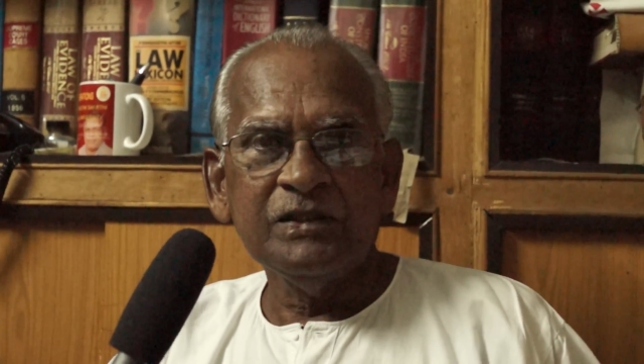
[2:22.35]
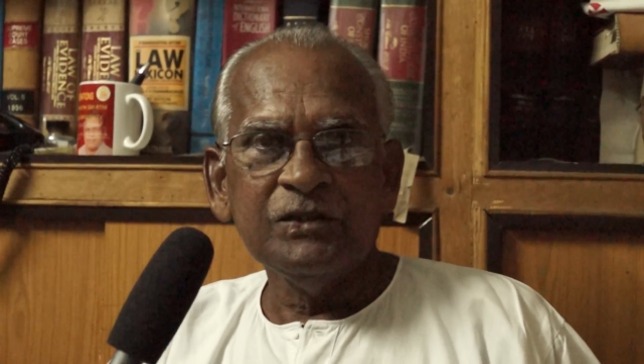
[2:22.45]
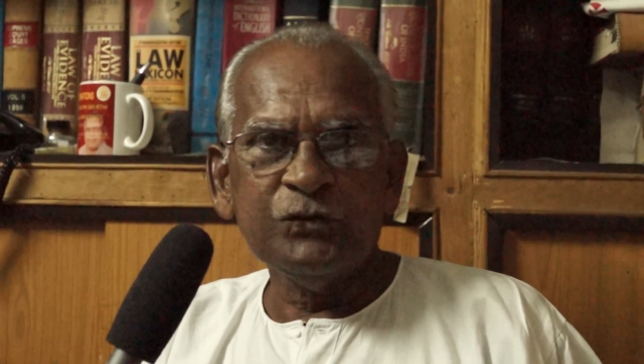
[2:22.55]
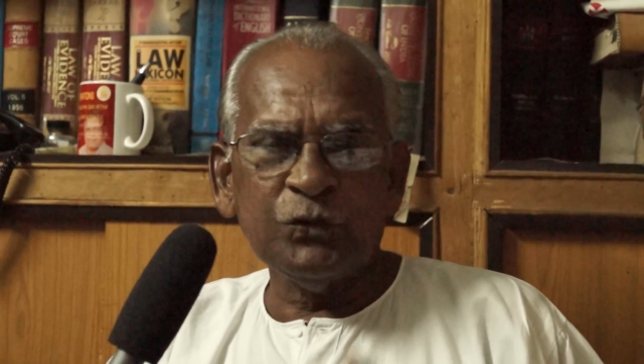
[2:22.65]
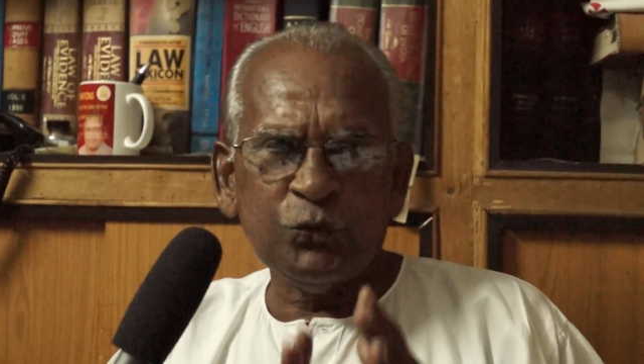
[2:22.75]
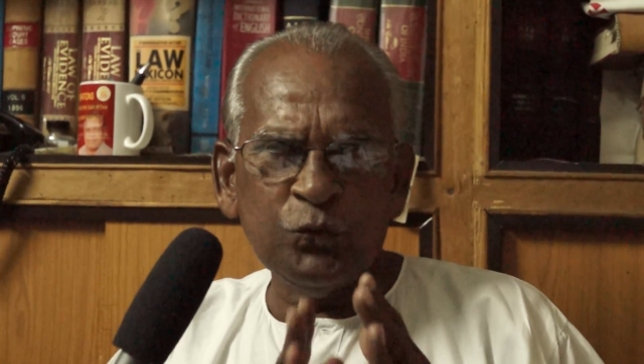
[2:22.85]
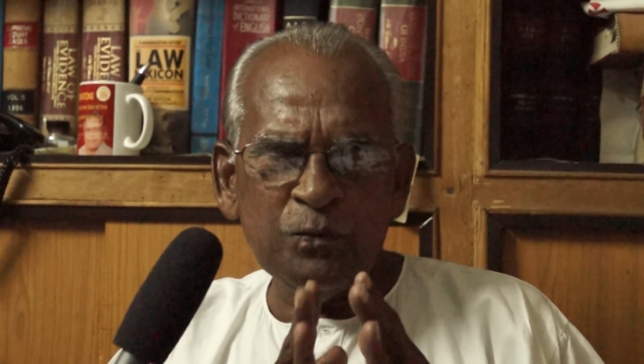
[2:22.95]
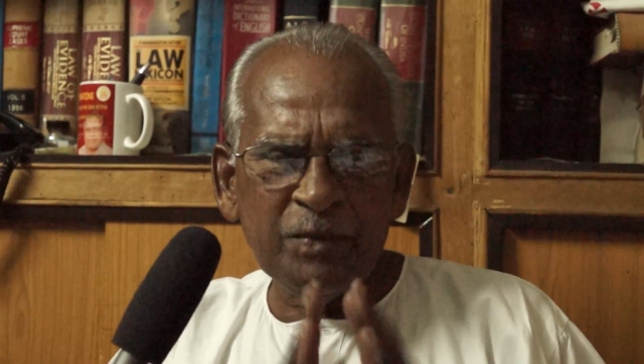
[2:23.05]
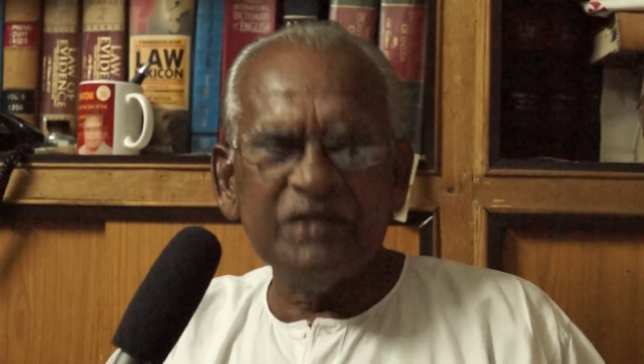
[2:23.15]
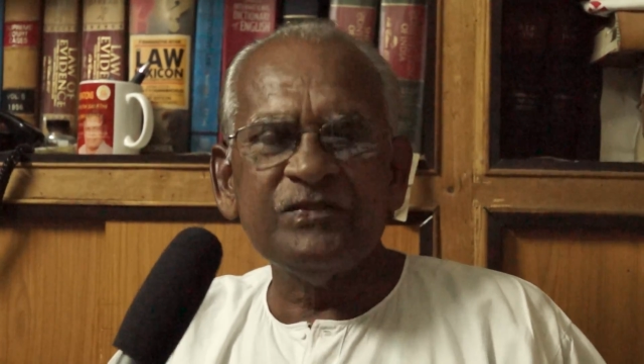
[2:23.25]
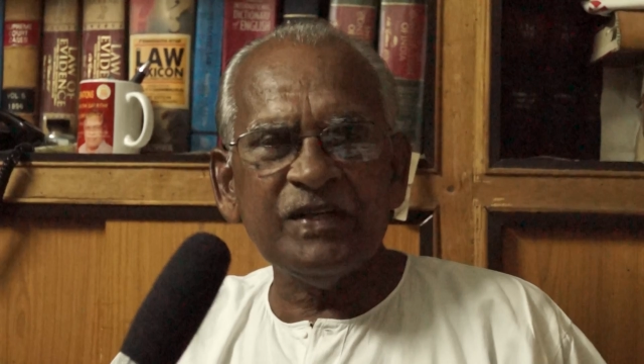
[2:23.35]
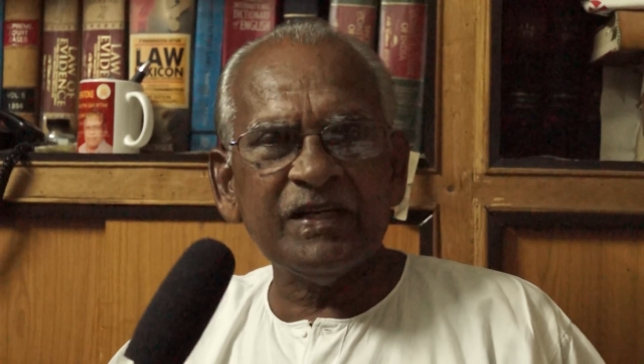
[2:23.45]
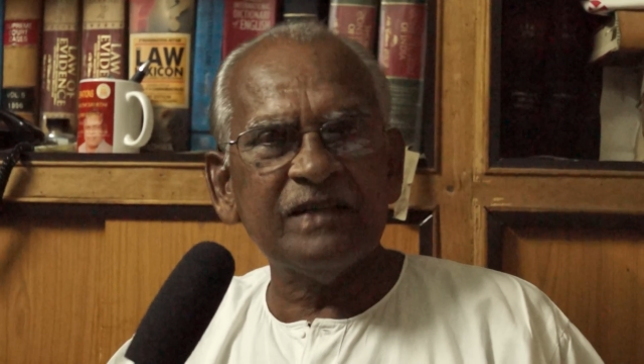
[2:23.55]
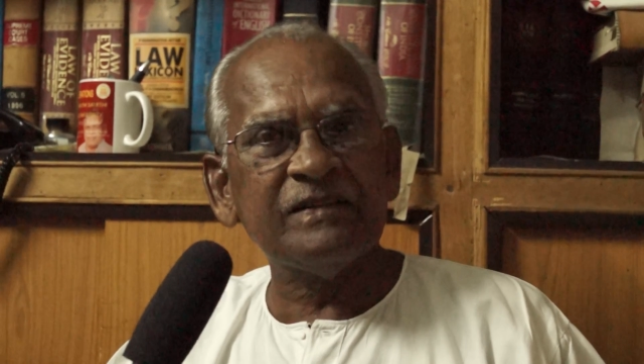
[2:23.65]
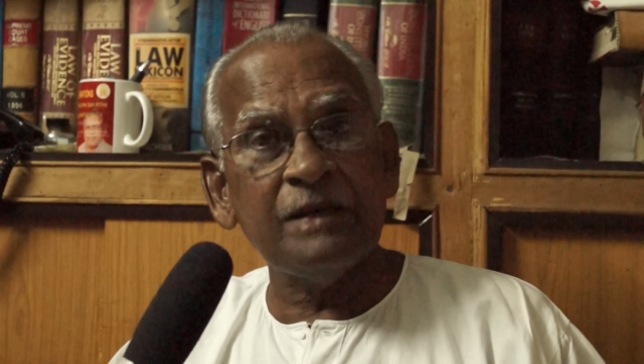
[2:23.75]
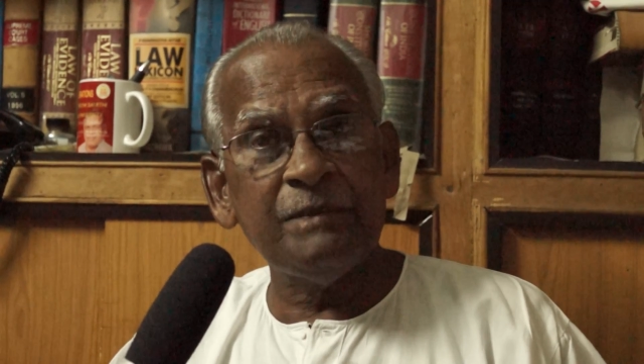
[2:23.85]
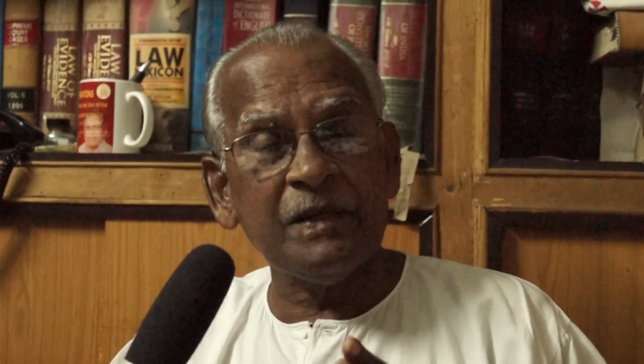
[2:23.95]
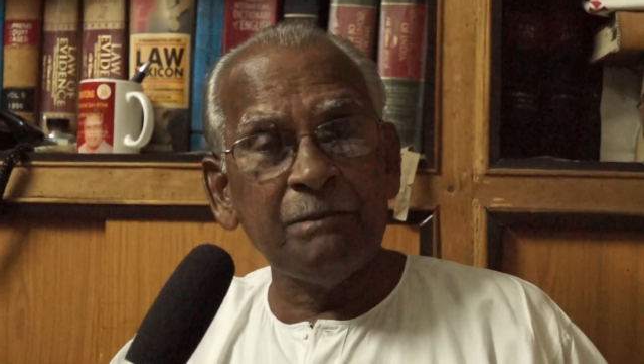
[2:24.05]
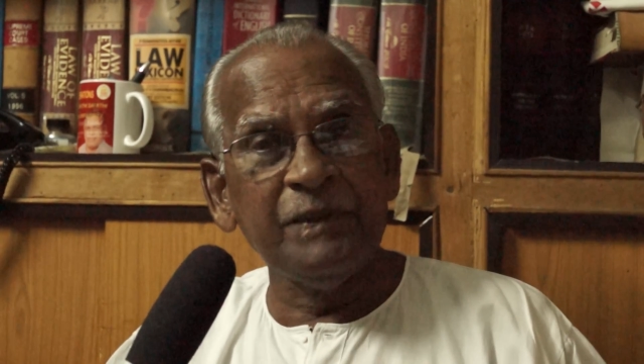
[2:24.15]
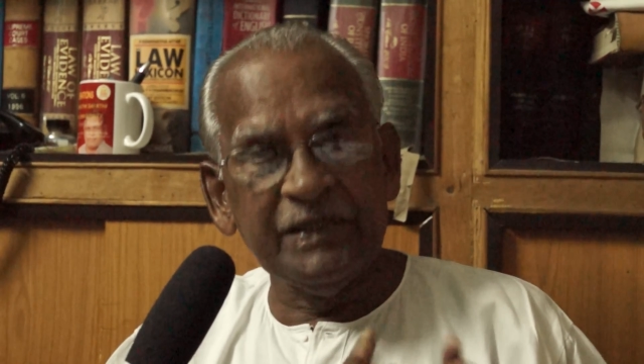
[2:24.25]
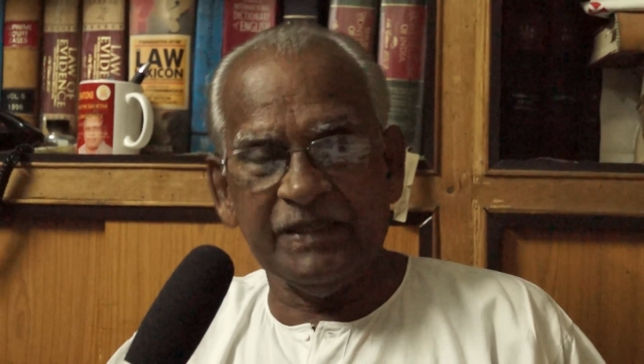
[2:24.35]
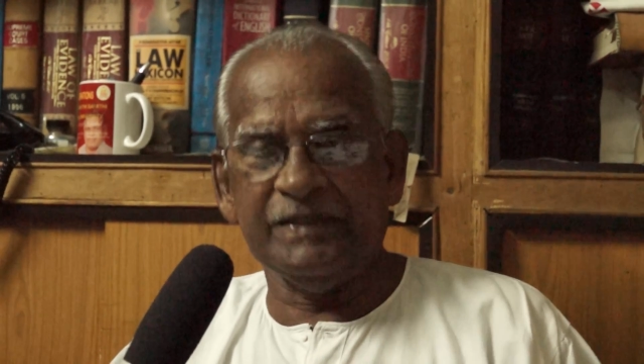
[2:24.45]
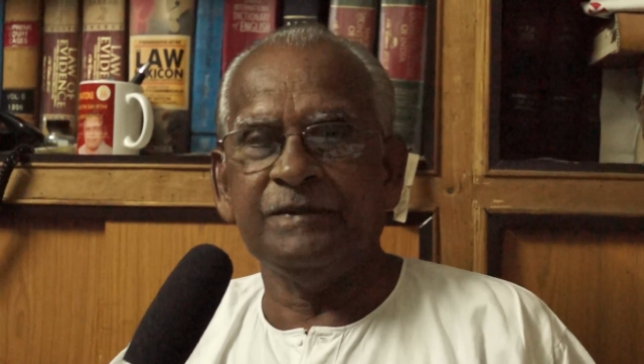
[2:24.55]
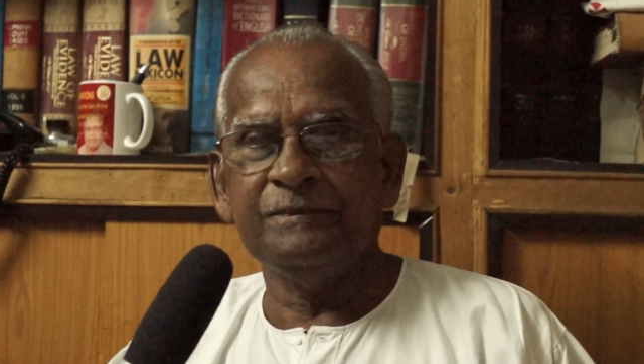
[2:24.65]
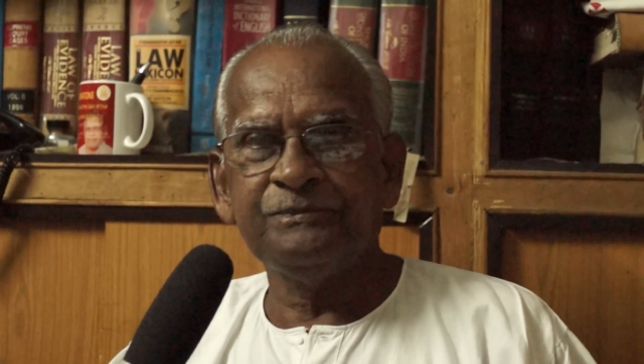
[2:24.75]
So 2 months a case can be completed.